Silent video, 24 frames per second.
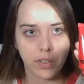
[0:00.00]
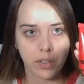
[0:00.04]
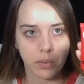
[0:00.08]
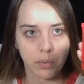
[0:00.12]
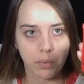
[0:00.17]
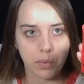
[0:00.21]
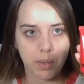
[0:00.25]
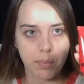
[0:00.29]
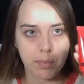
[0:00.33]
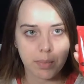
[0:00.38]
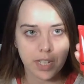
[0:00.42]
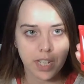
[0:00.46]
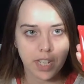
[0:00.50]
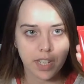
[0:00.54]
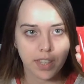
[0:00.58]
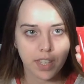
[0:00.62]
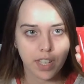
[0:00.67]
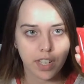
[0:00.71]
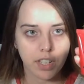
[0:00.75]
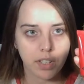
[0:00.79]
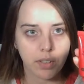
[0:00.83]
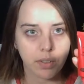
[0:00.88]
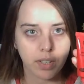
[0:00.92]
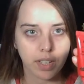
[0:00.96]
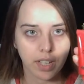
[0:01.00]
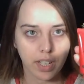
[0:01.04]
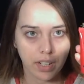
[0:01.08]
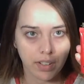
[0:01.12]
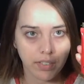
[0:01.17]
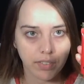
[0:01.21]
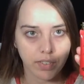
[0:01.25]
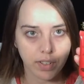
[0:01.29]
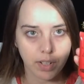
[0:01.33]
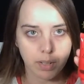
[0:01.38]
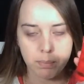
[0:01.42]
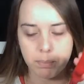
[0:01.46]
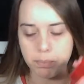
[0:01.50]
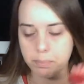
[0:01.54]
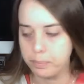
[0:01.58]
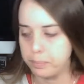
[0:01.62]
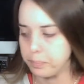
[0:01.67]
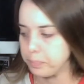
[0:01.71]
own website that you can get it from.